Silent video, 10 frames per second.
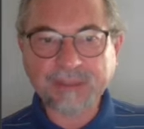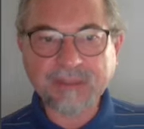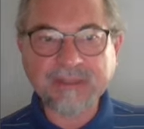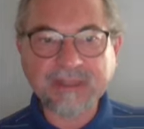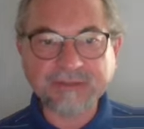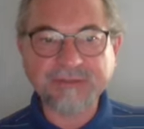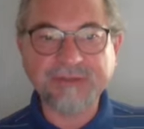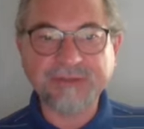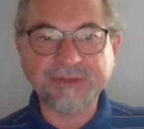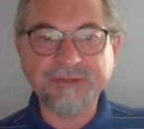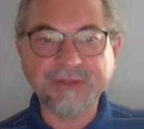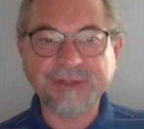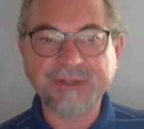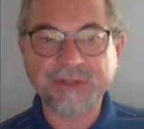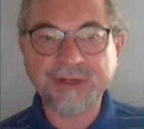that's the
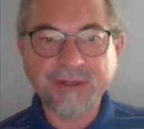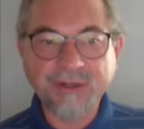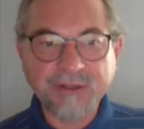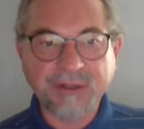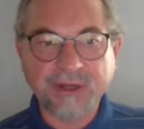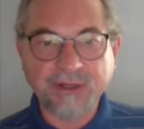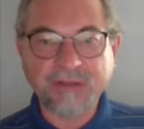situation uh,